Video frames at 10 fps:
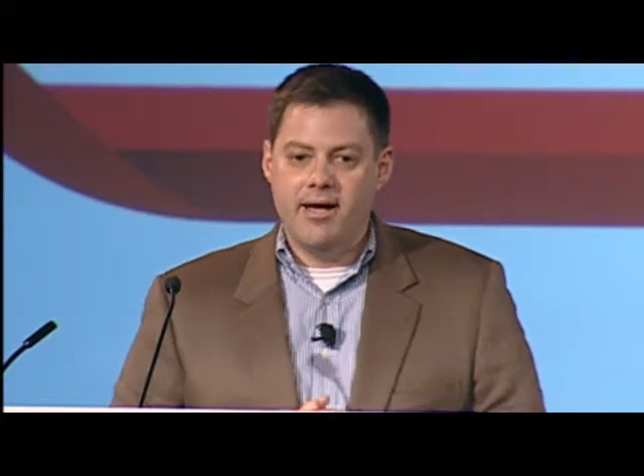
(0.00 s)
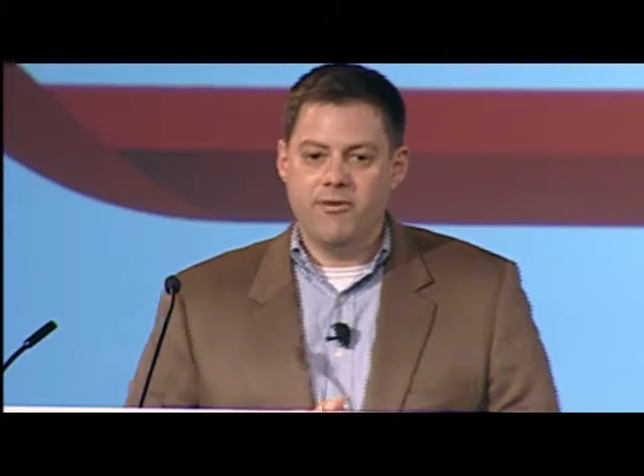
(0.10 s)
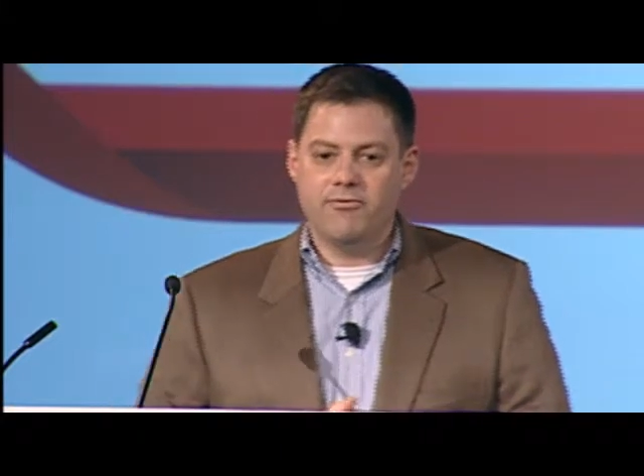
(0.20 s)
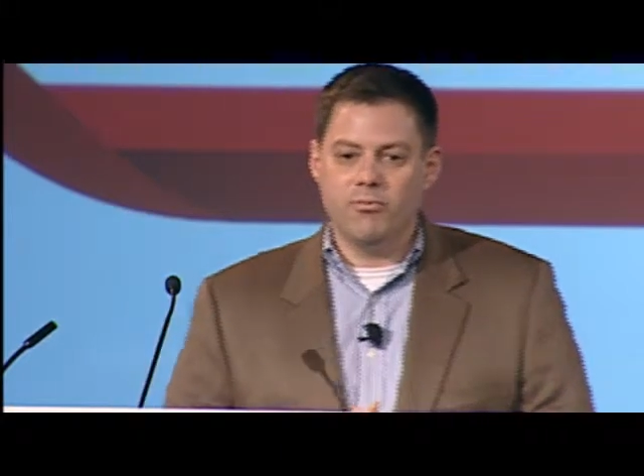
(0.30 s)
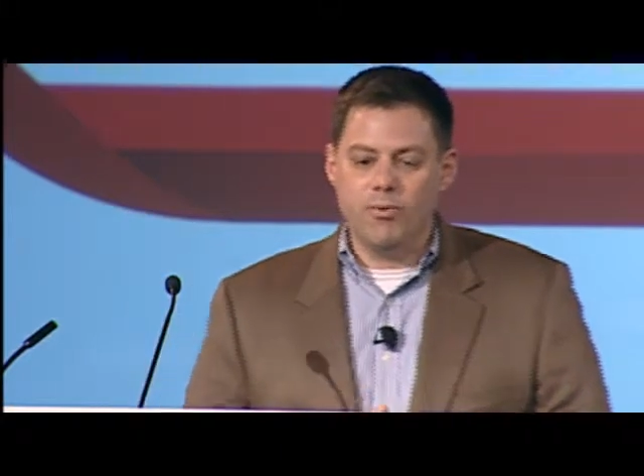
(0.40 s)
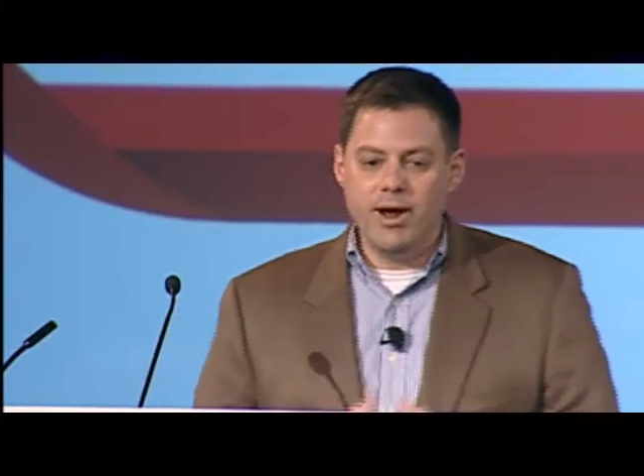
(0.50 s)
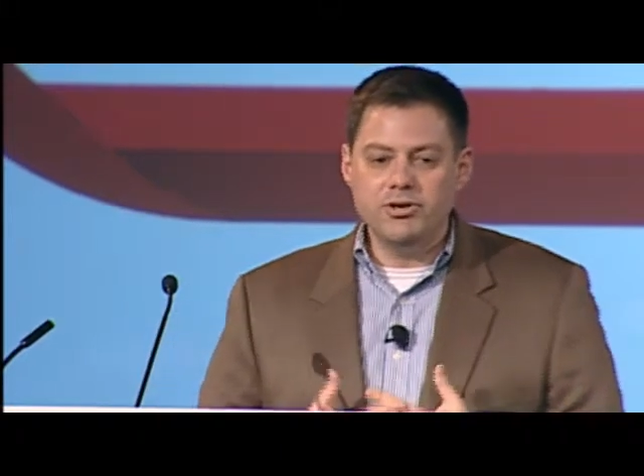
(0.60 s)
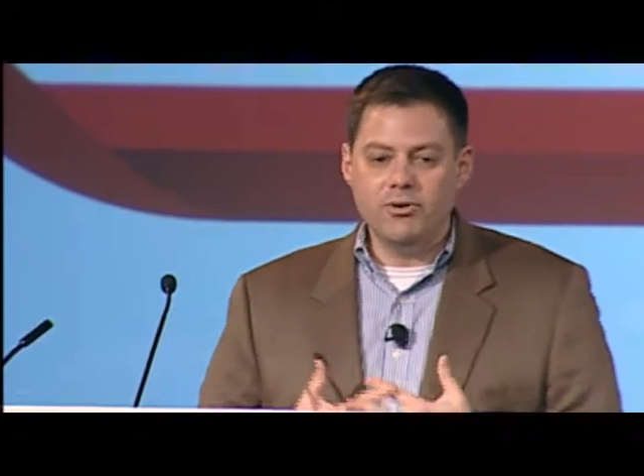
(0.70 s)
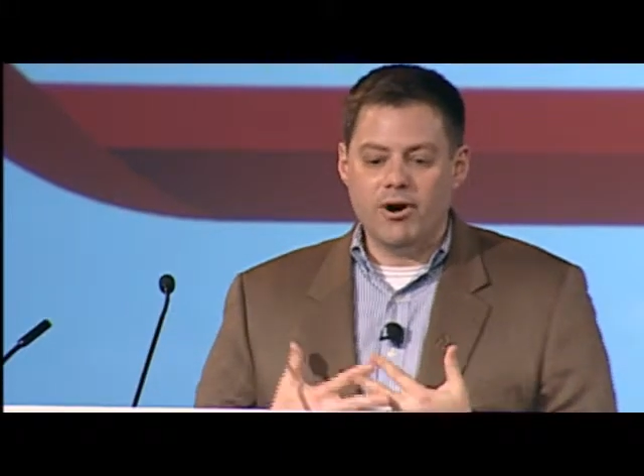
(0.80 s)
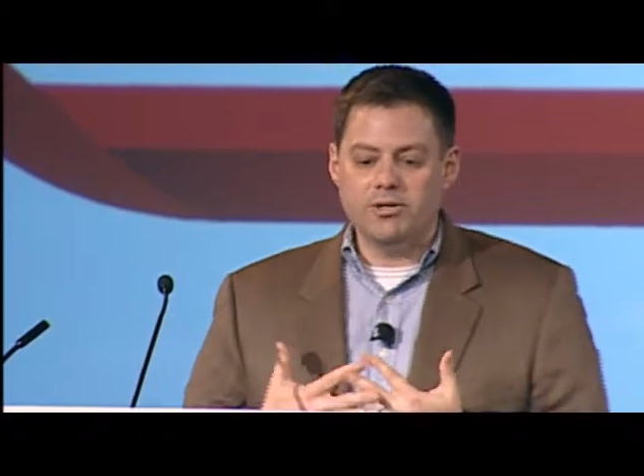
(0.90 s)
From
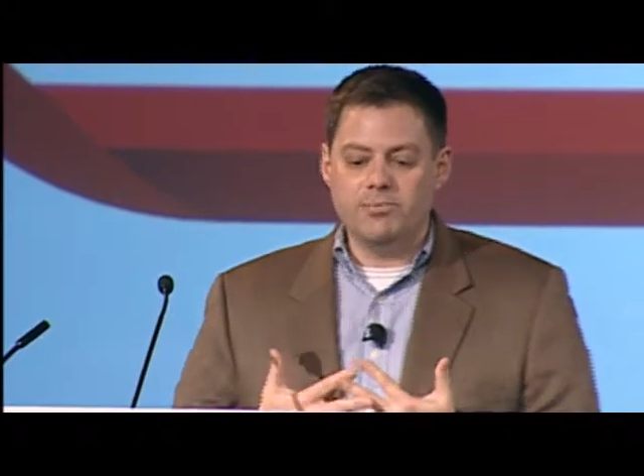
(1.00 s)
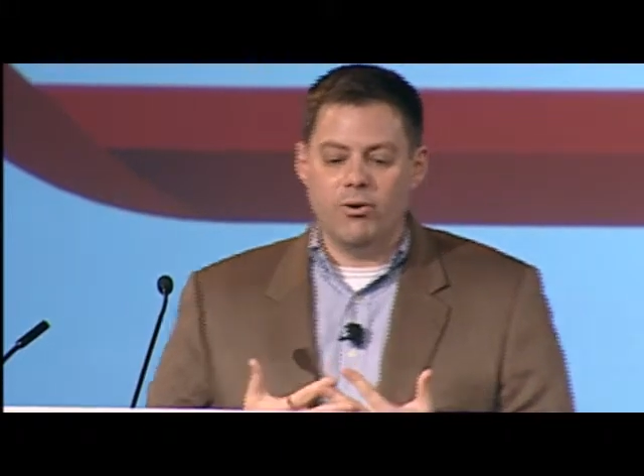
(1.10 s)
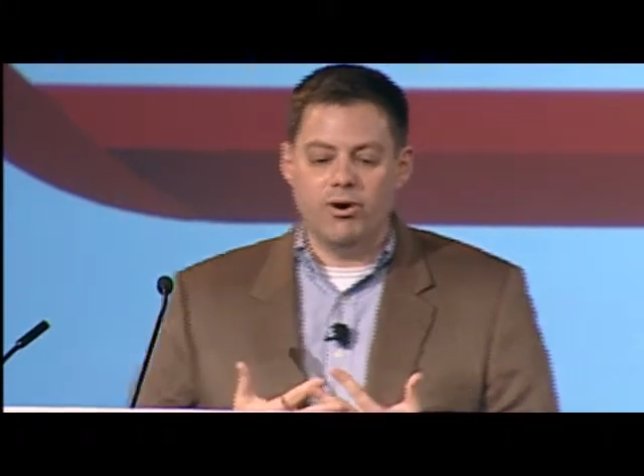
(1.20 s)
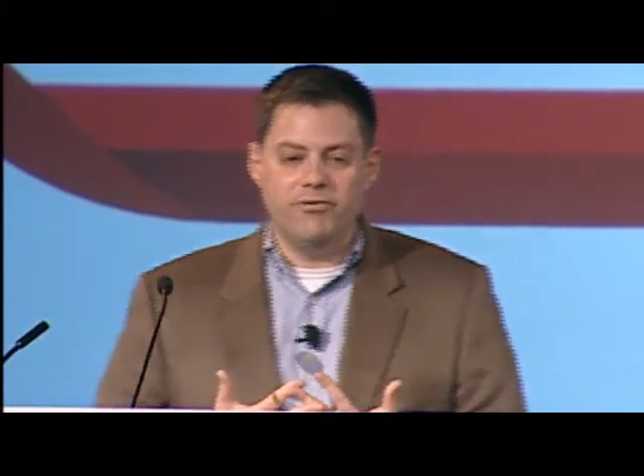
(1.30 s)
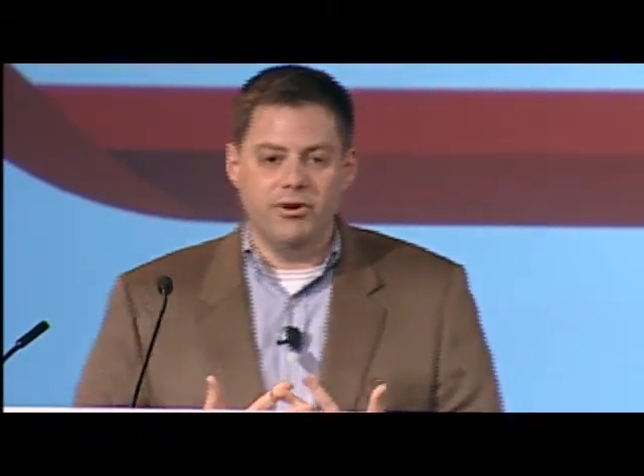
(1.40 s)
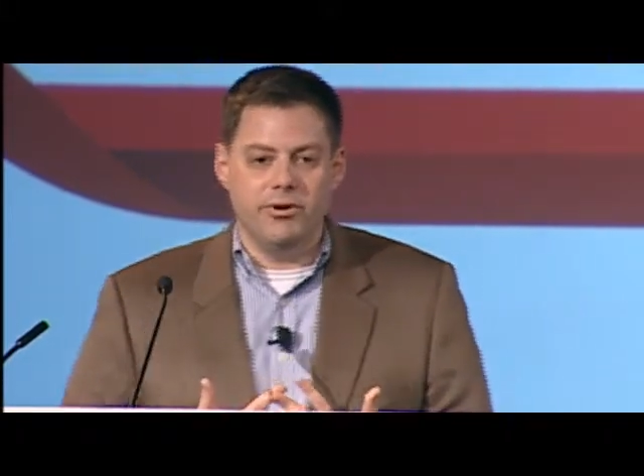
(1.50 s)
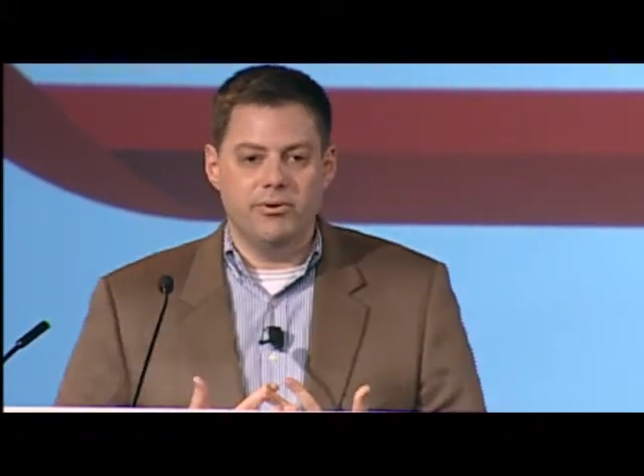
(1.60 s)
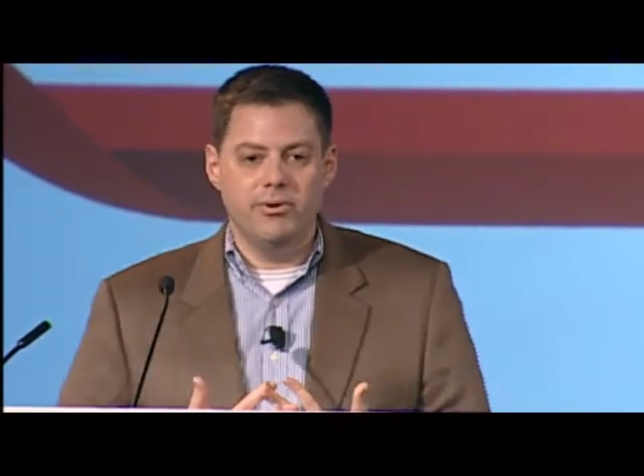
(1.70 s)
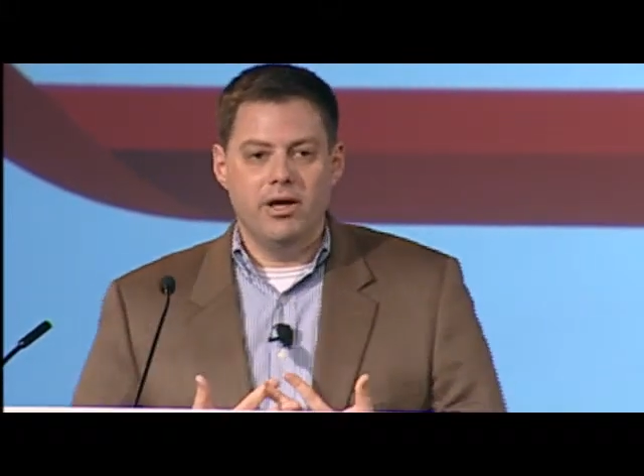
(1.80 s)
RagingWire's point of view,